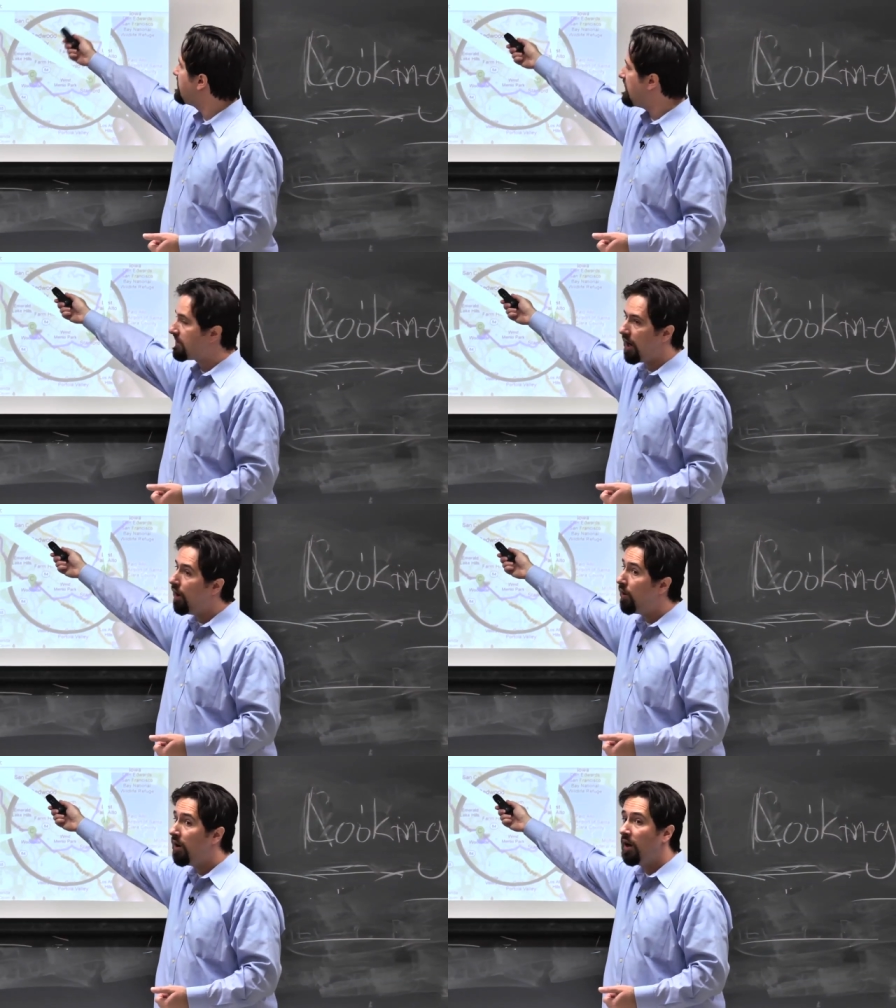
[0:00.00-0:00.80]

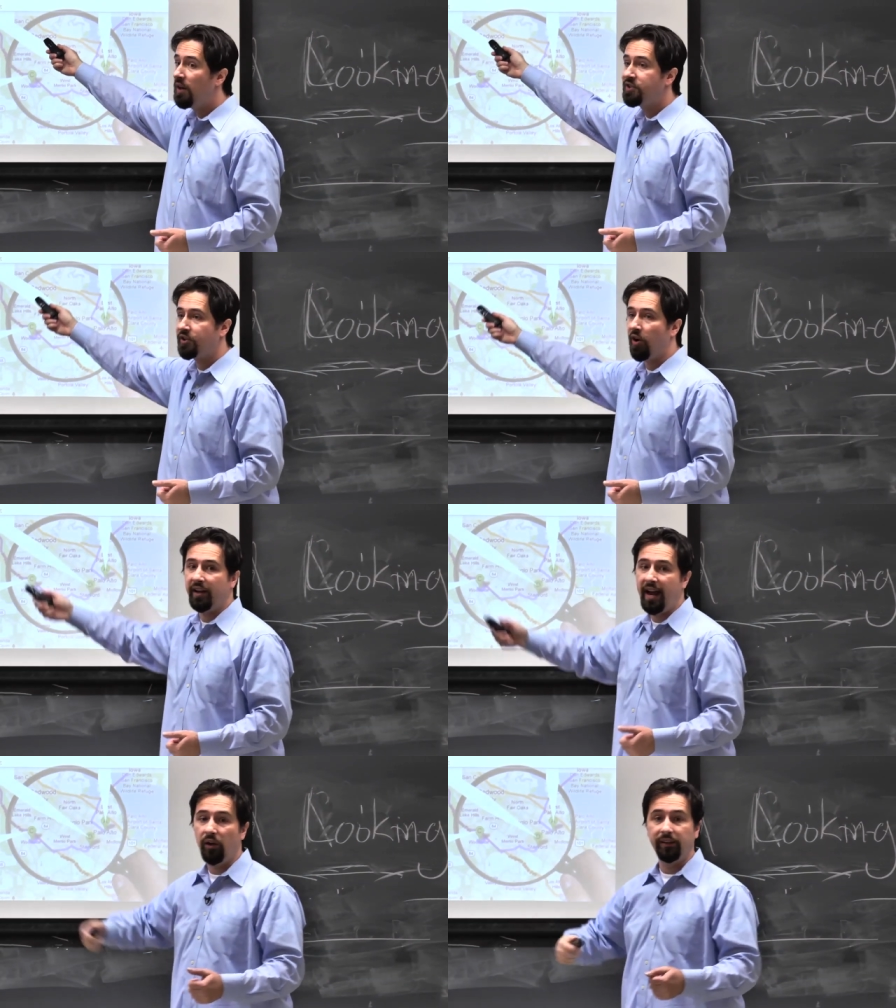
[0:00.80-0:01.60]
Cisco
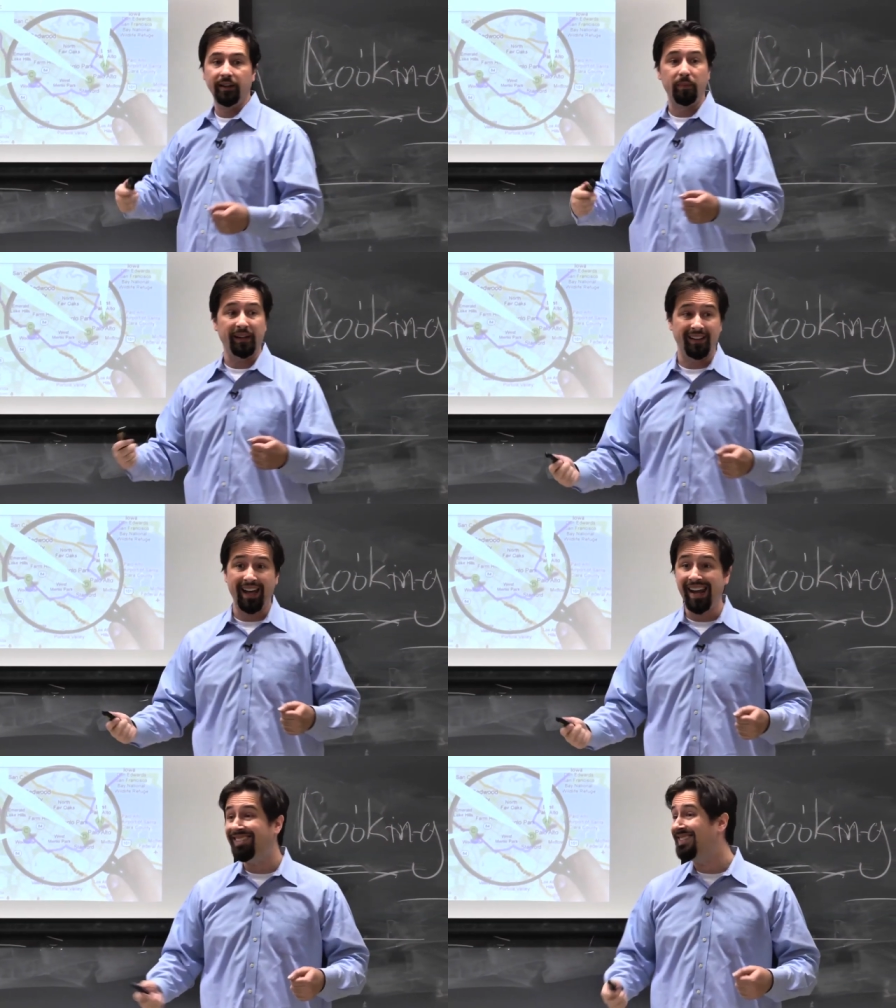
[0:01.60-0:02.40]
started out a little bit
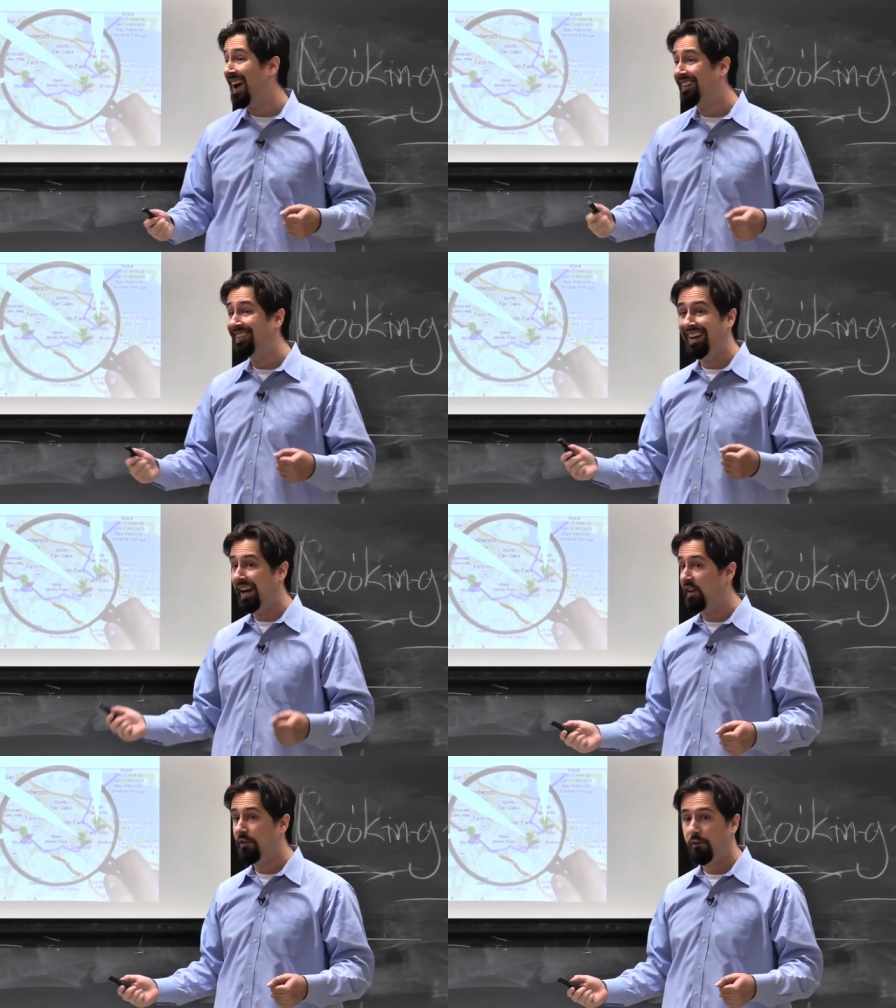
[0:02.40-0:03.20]
late,
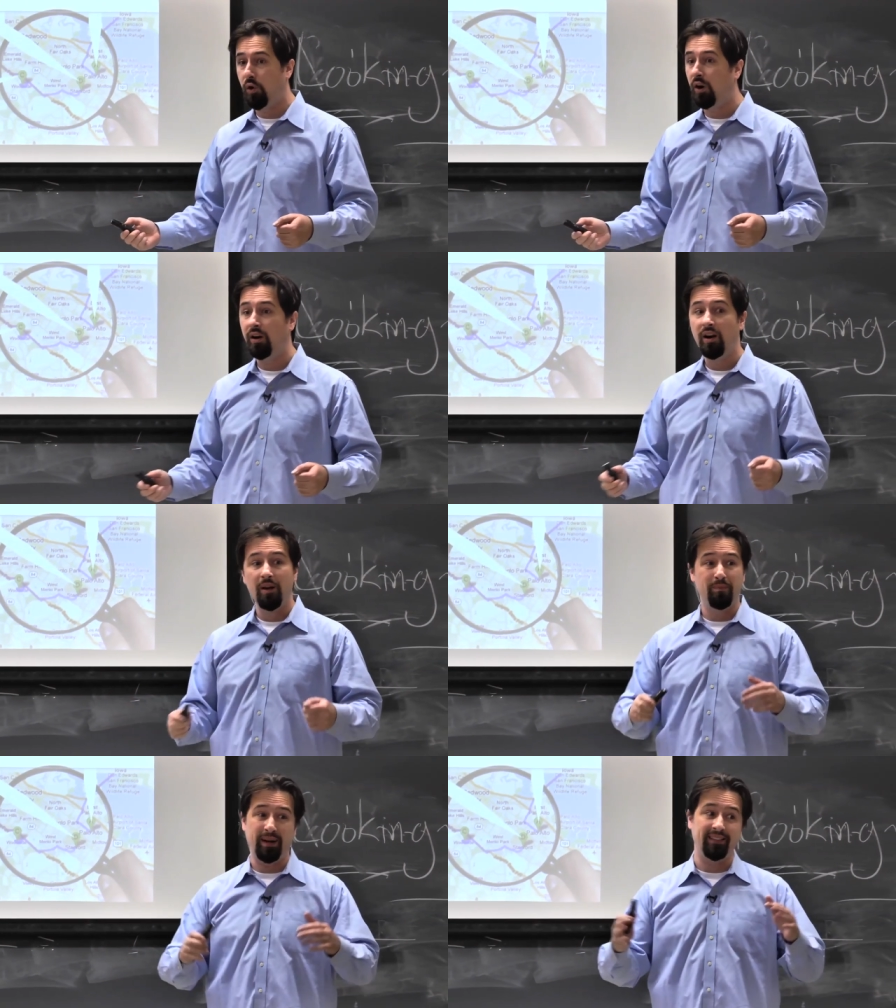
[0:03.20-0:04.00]
1984,
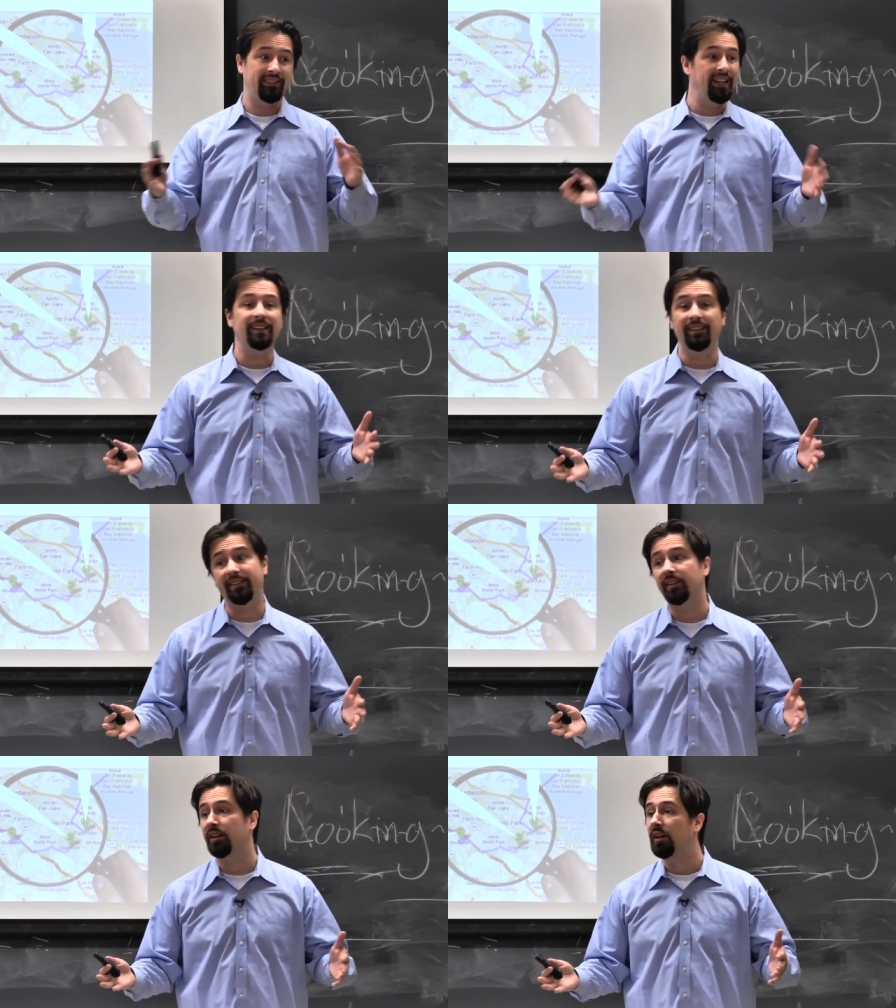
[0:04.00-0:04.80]
but it didn't.